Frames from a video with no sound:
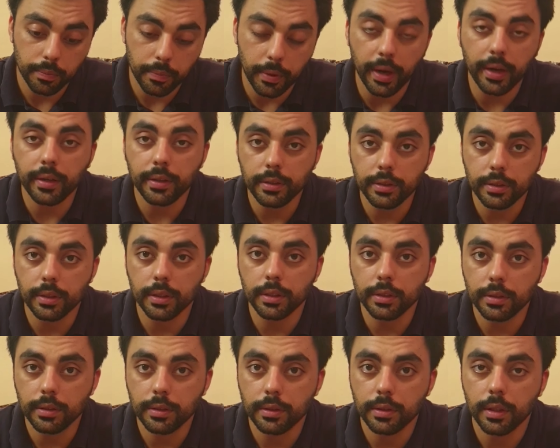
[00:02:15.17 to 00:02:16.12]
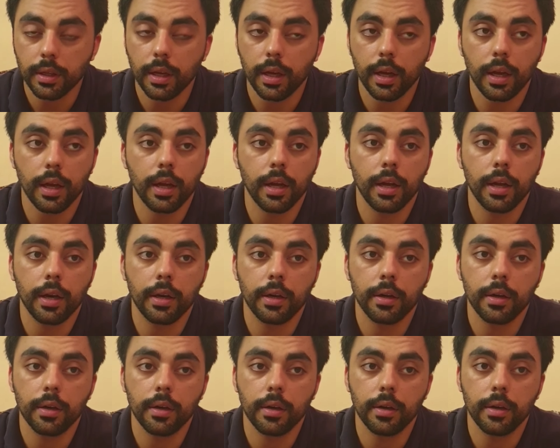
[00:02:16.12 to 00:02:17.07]
practice this,
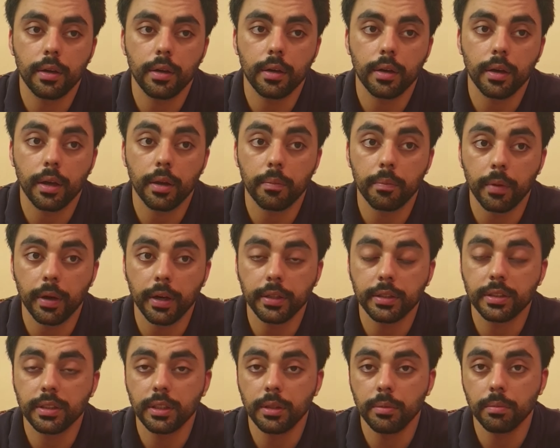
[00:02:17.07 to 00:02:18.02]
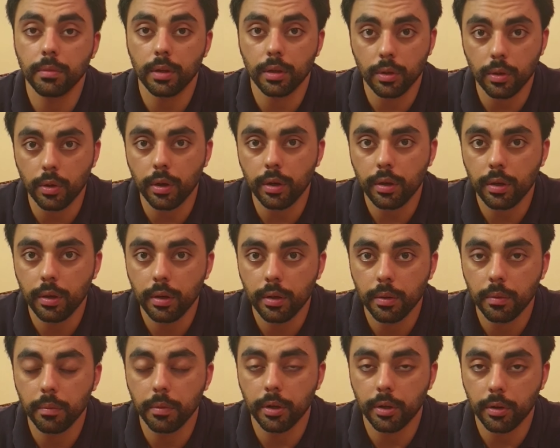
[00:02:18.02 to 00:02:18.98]
and it might seem a lot,
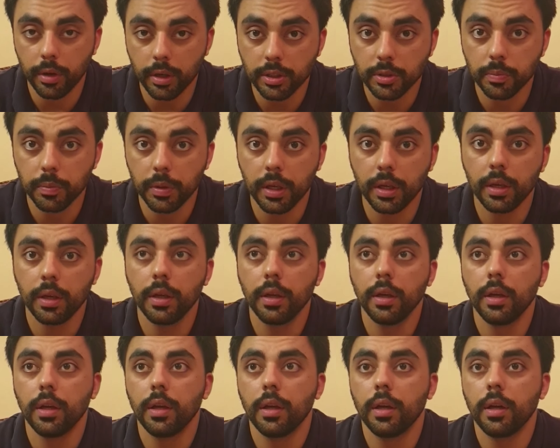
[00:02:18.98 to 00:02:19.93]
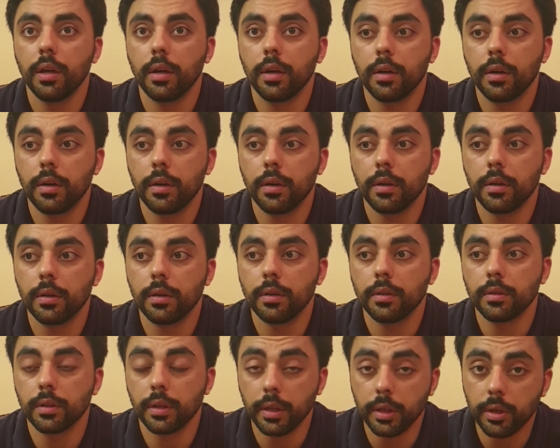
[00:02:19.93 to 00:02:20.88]
but trust me,
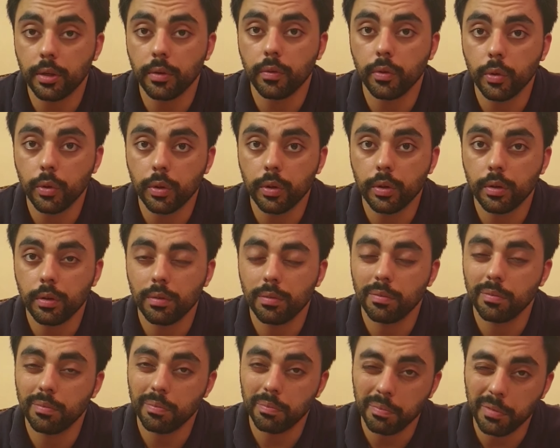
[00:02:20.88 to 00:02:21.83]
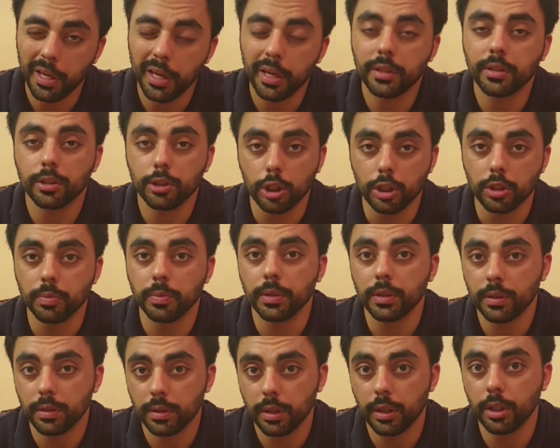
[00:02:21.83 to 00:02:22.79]
the interviewer makes a
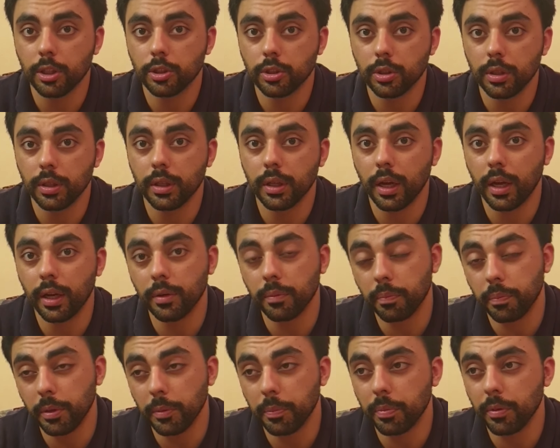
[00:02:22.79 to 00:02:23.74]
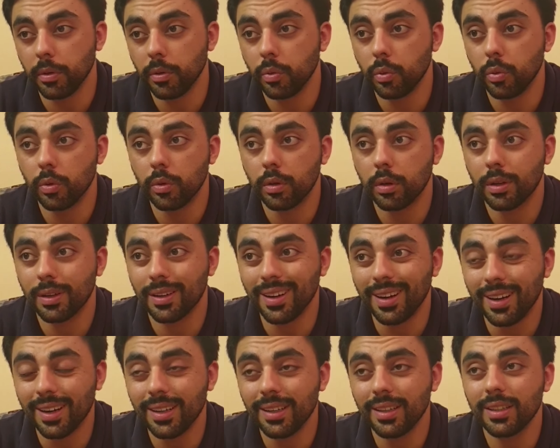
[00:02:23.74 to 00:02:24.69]
judgment initially, and people who
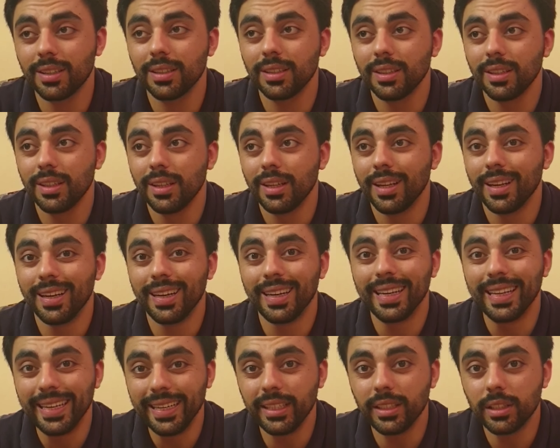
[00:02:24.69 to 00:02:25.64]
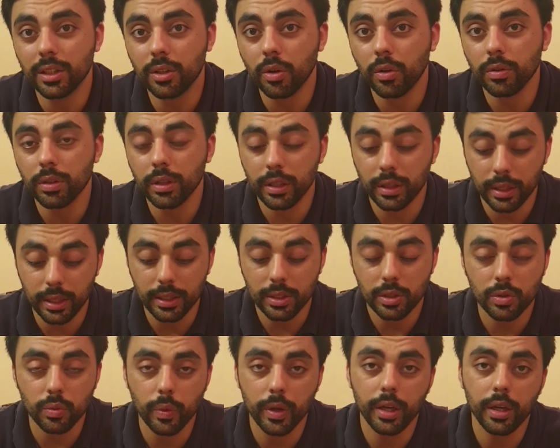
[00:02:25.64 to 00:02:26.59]
can't lead in
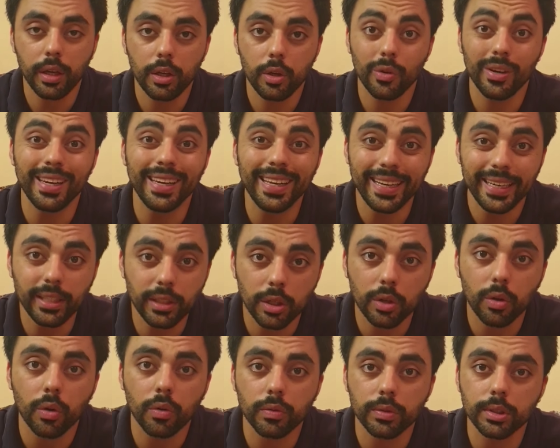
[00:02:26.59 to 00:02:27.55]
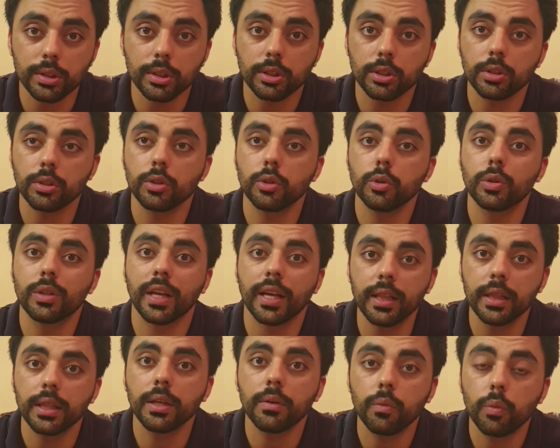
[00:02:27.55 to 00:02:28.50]
this way, you lead the conversation. You
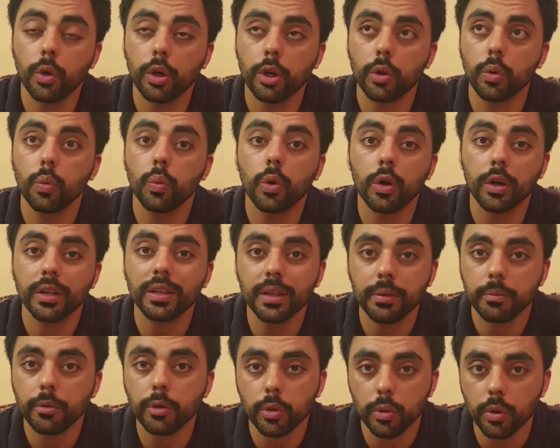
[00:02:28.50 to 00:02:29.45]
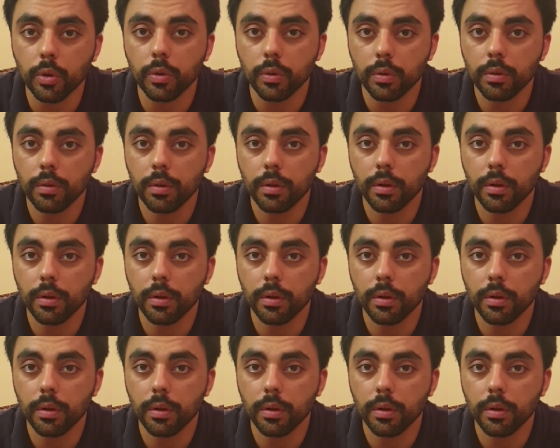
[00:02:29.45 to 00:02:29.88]
tell them what you want them to know.